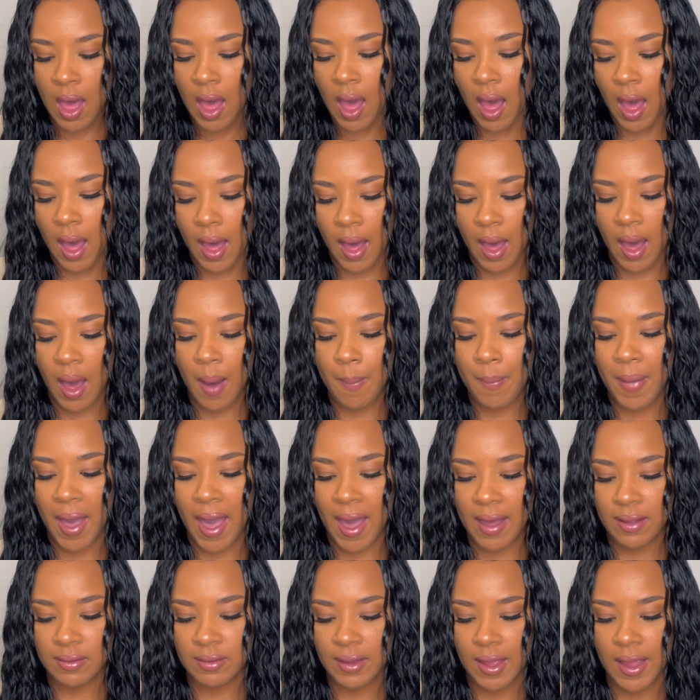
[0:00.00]

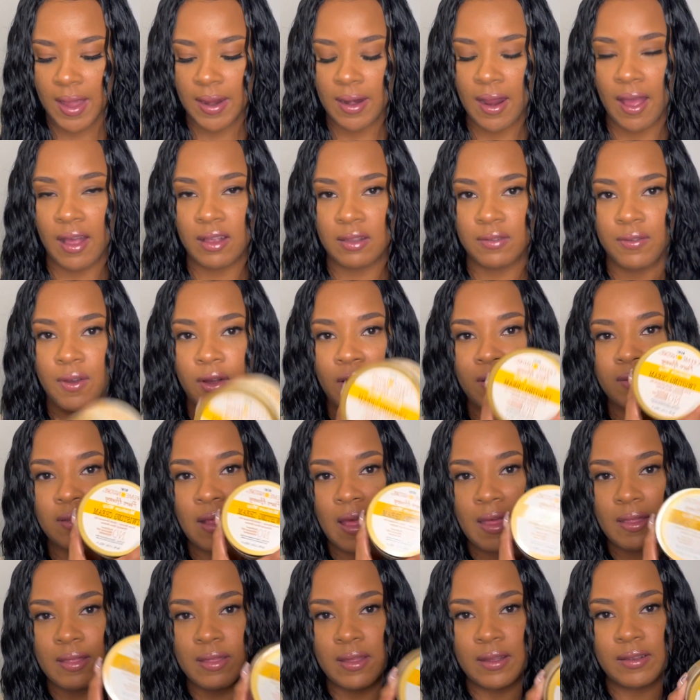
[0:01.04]
And then as far as
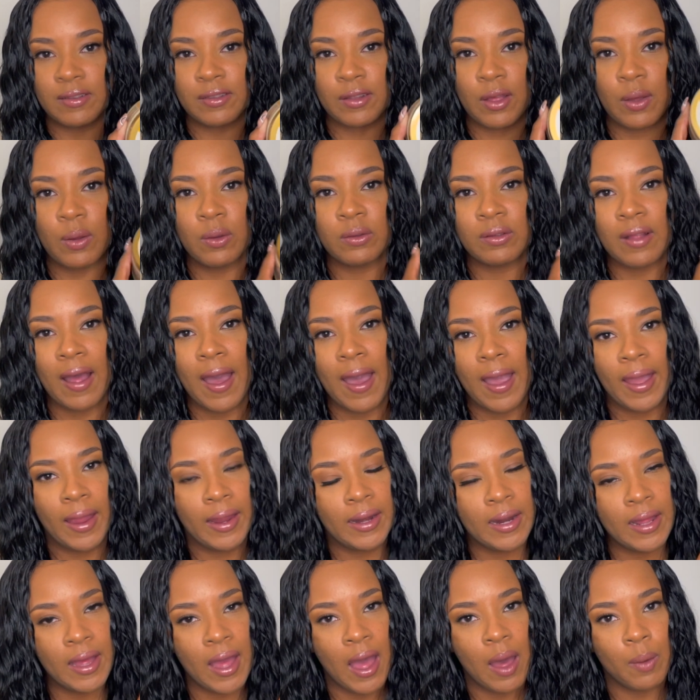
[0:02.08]
this goes, I hate
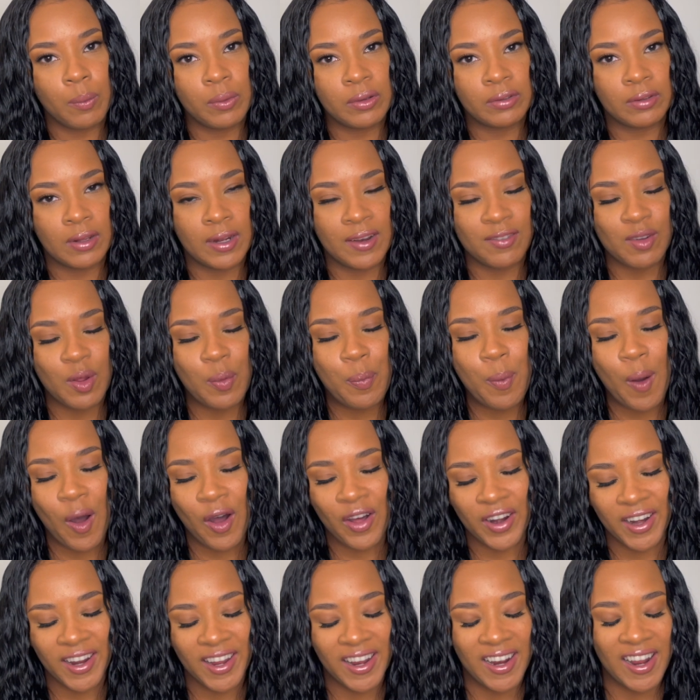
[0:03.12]
it. I wish I never
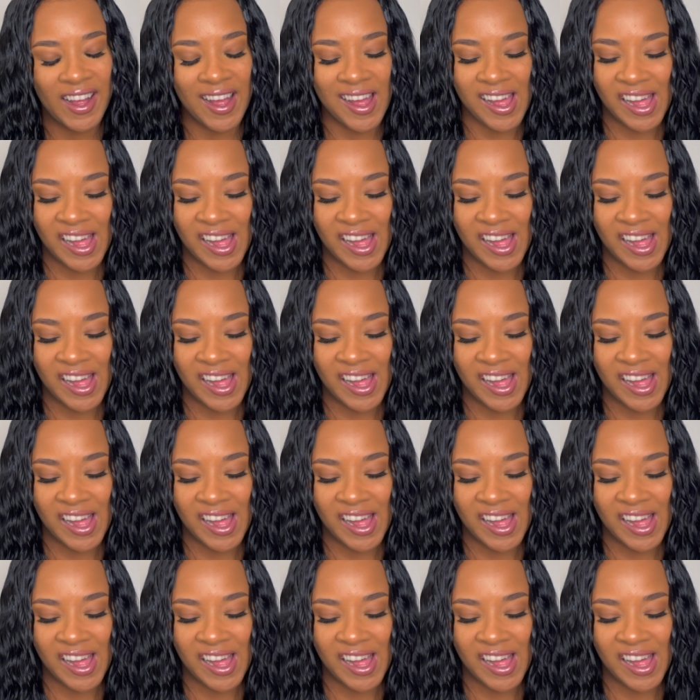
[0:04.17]
bought it.